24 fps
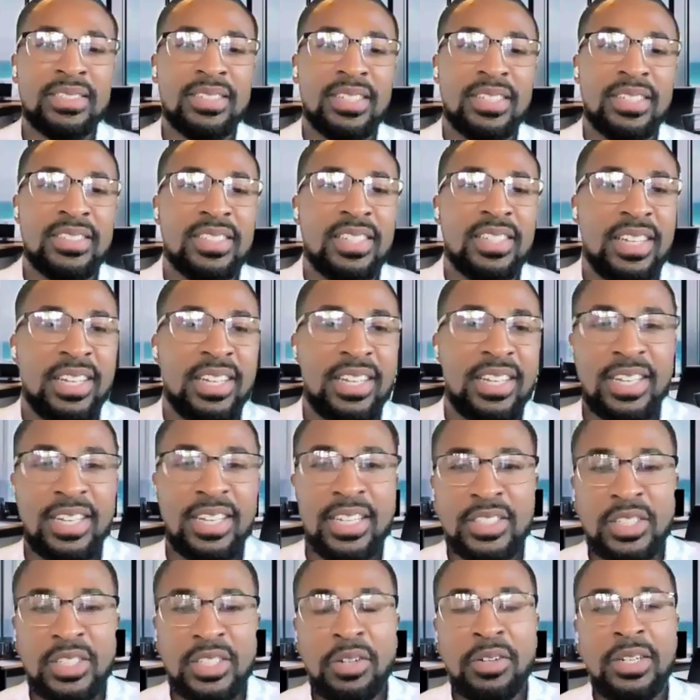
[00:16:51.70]
makes sense.
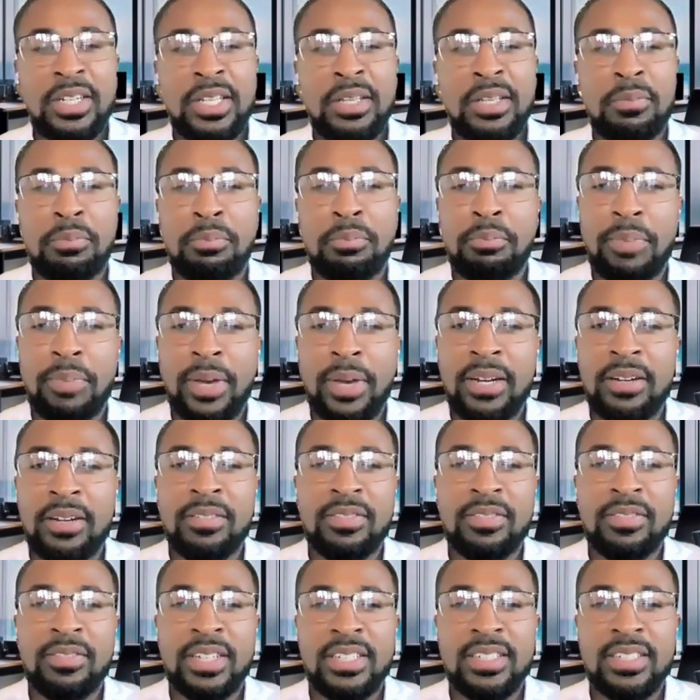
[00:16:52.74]
Is there any
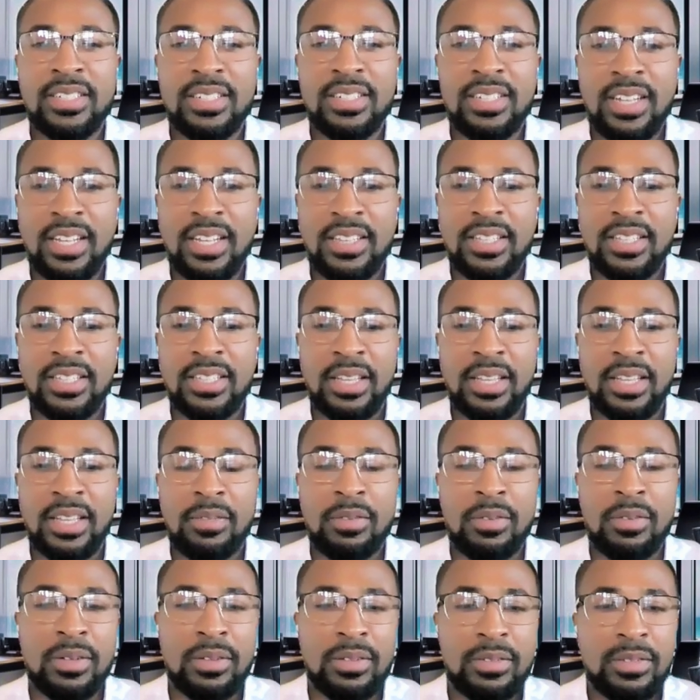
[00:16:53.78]
benefit? I think
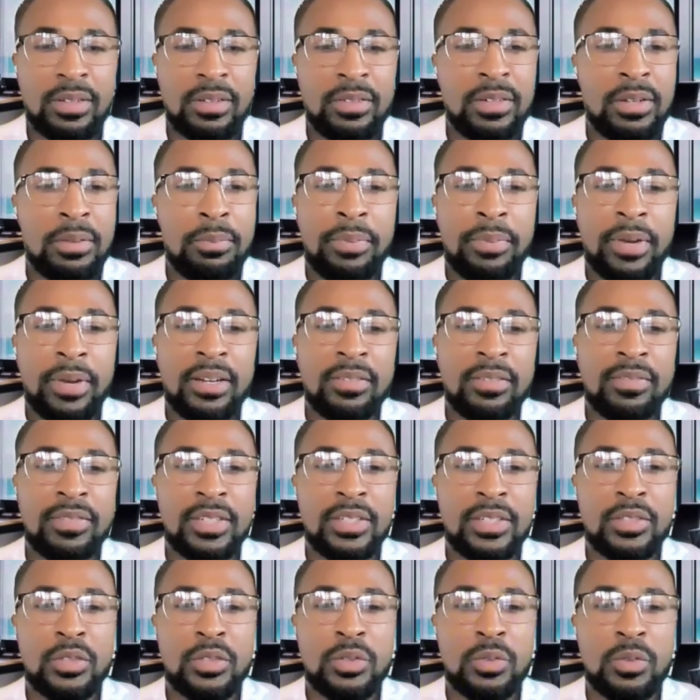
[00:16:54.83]
they would. Is there any
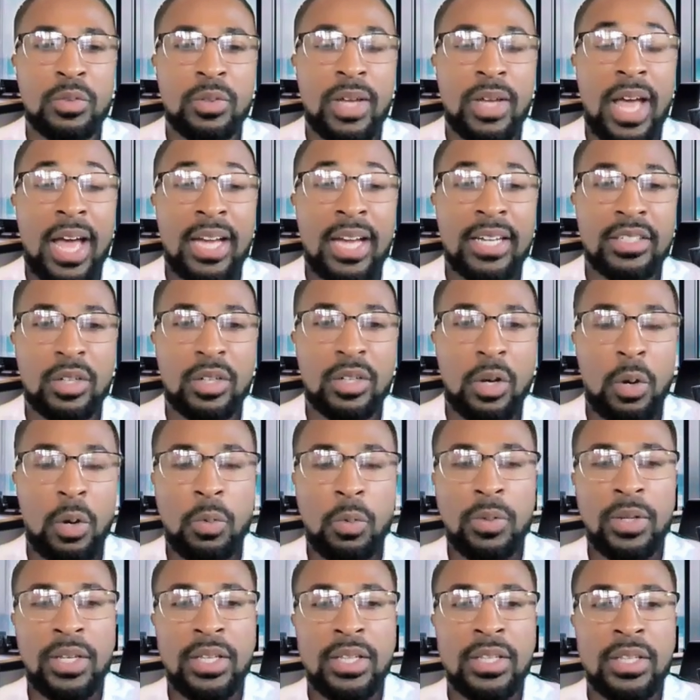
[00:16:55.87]
benefit to actually
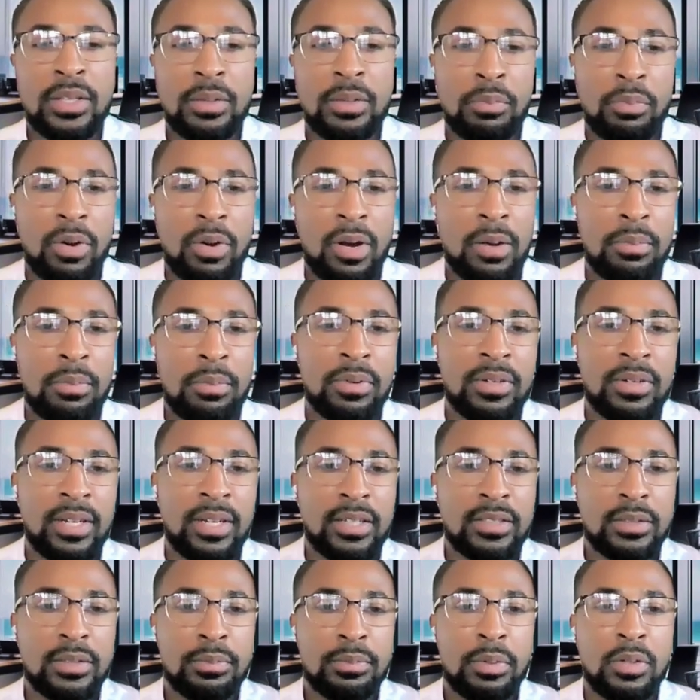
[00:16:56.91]
owning the
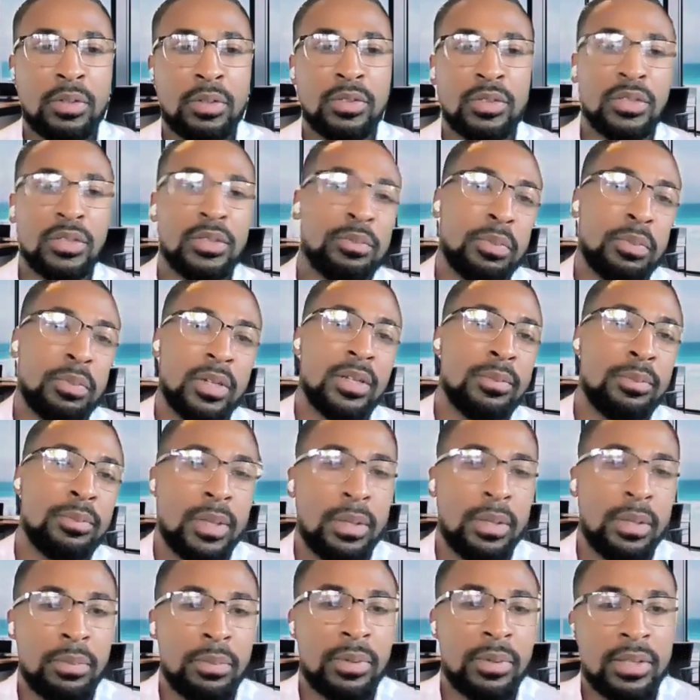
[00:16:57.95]
property as opposed to just putting
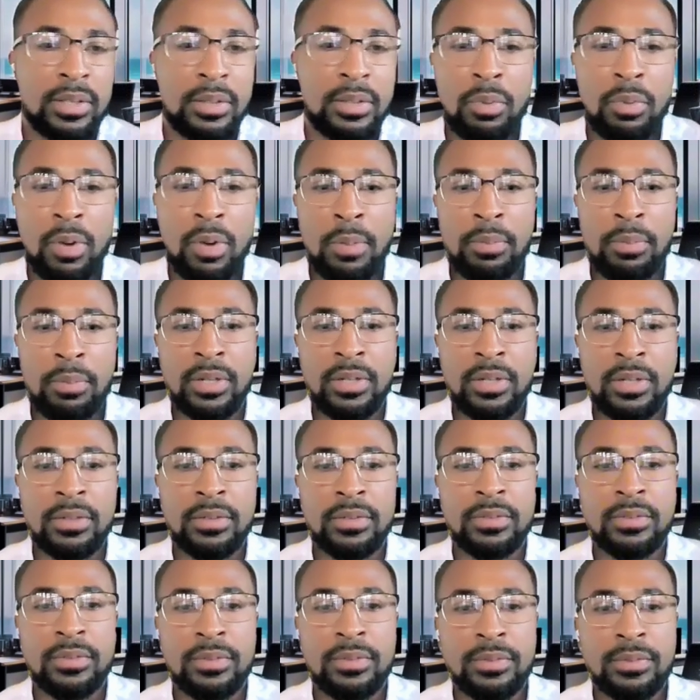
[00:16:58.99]
people in the property?
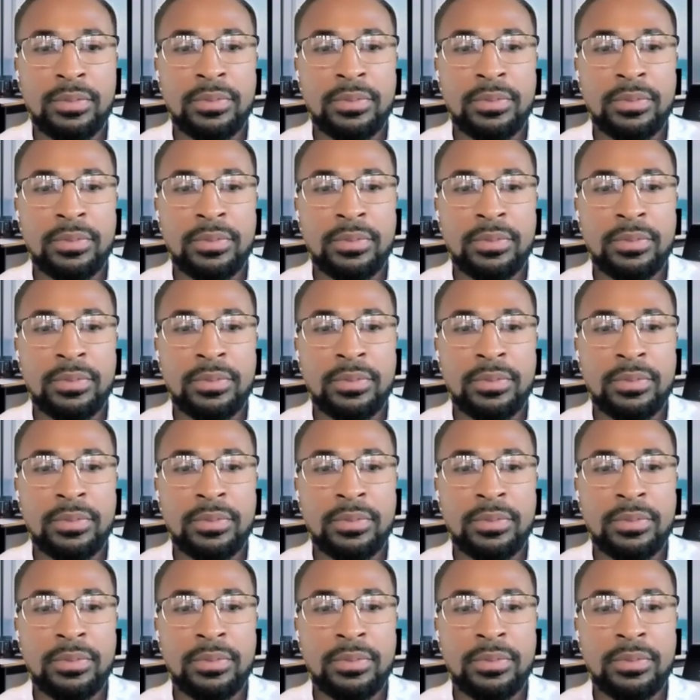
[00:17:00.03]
